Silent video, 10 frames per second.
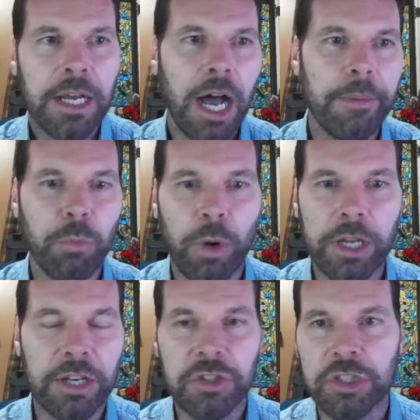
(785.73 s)
And what
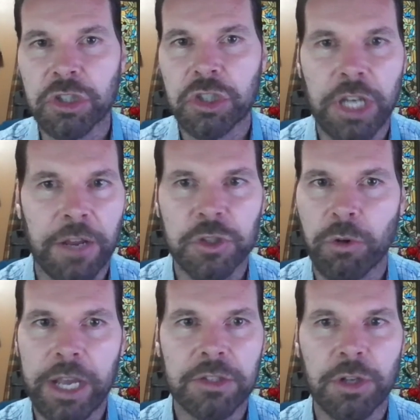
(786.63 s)
it does, it just shifts, right?